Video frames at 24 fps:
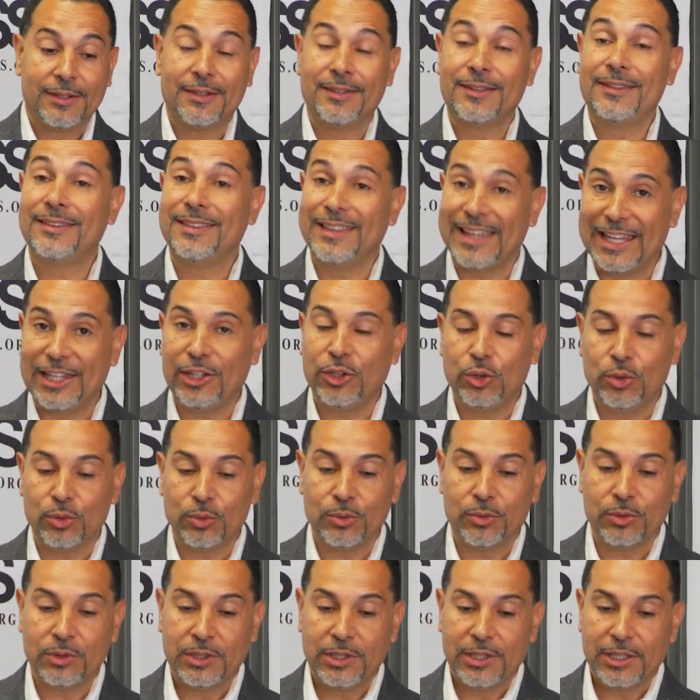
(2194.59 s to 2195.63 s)
Thank
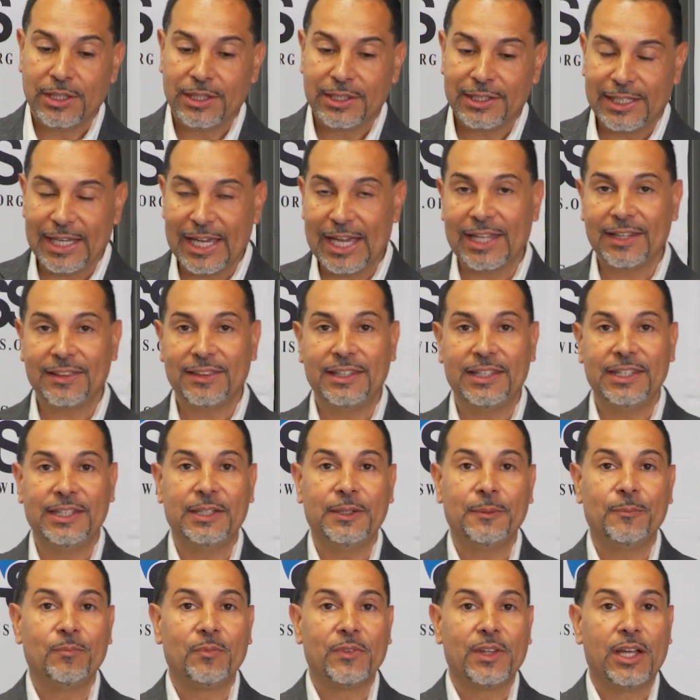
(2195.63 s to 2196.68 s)
you, Kathy,